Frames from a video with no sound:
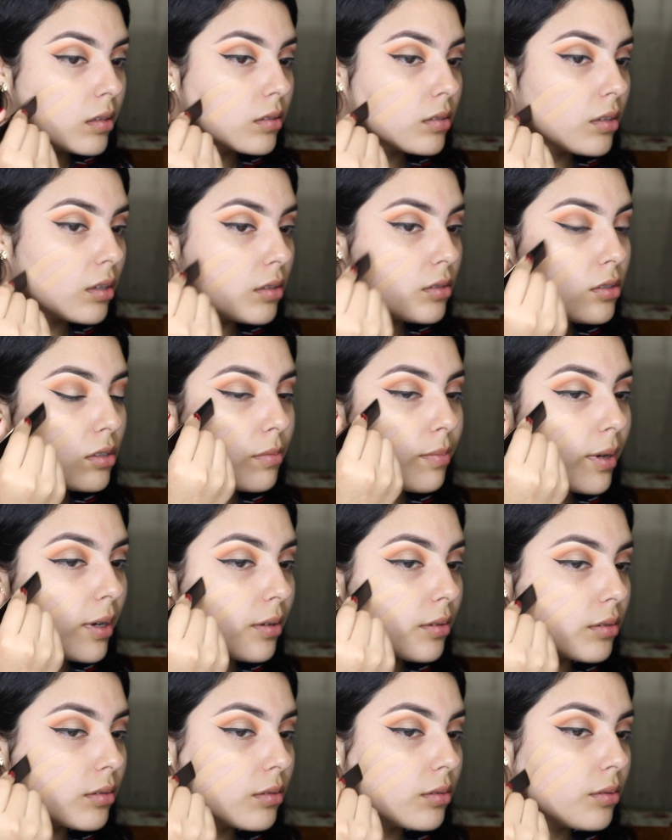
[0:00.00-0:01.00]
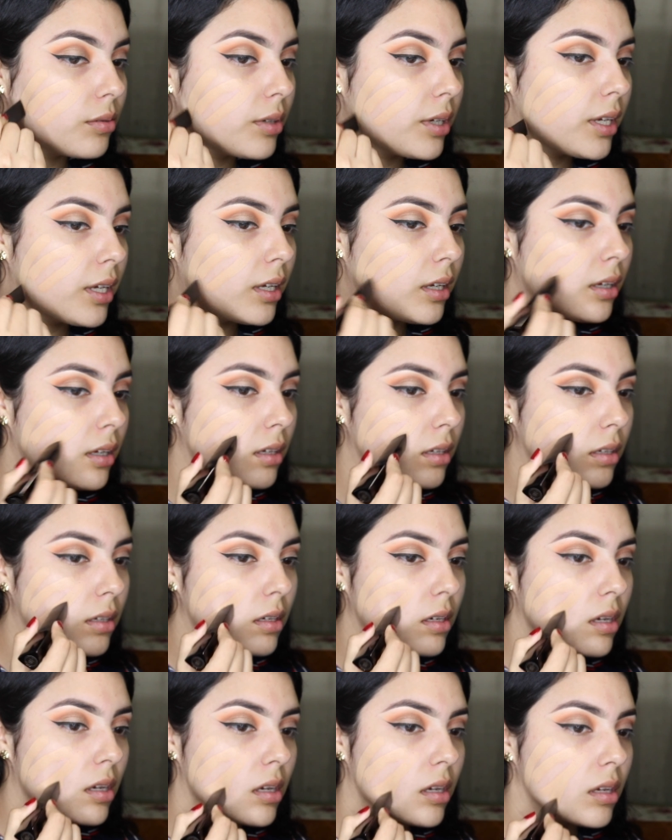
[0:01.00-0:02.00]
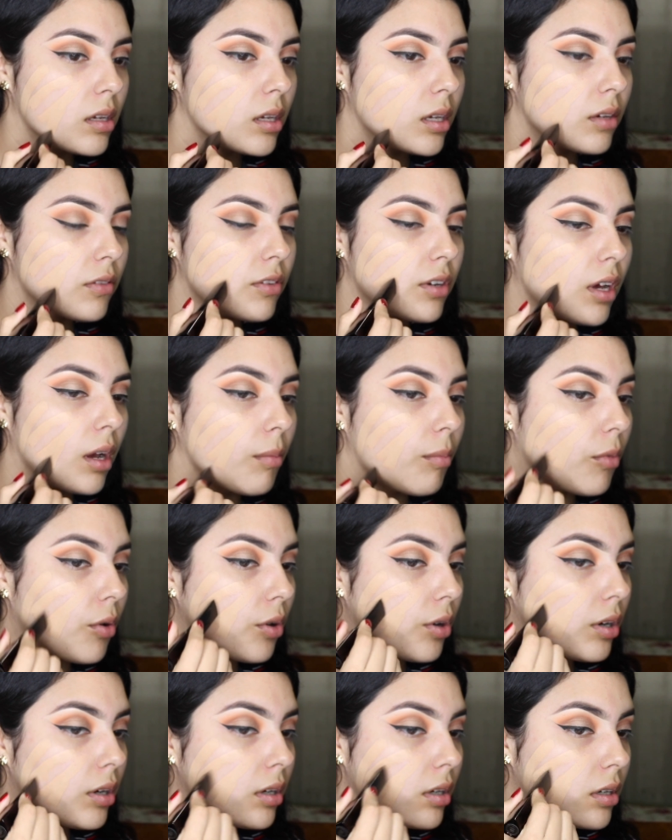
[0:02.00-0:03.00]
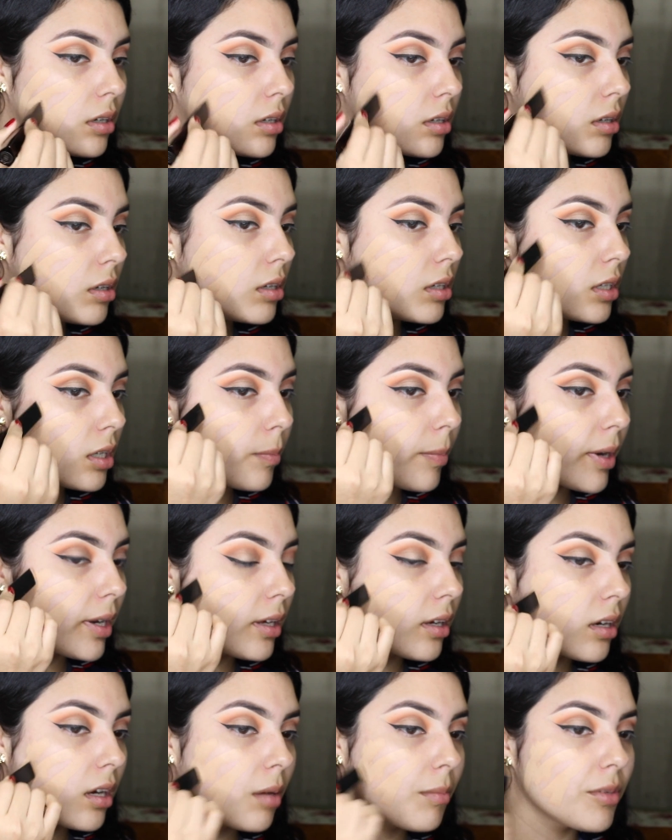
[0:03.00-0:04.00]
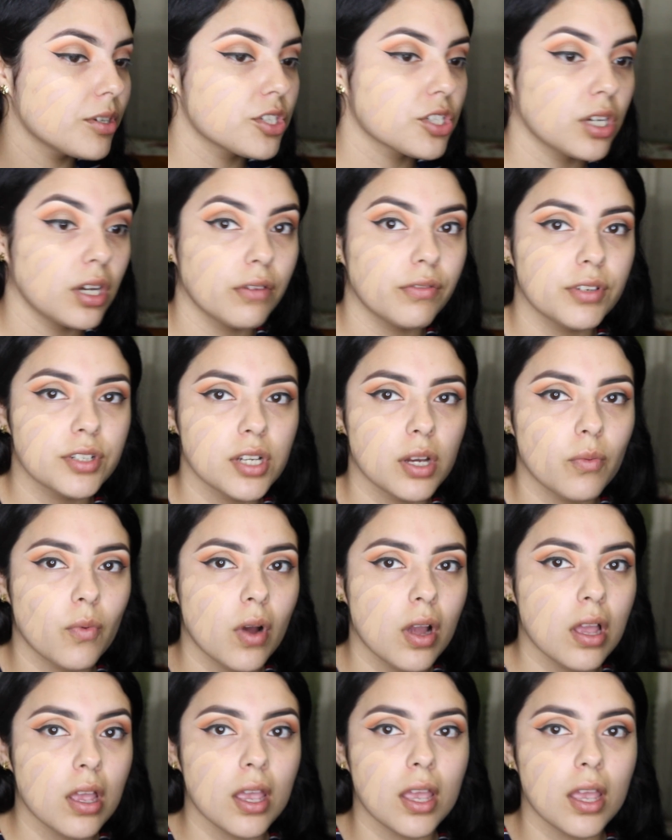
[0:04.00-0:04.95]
So I'll do about 3, if not more, depending on how much coverage I want.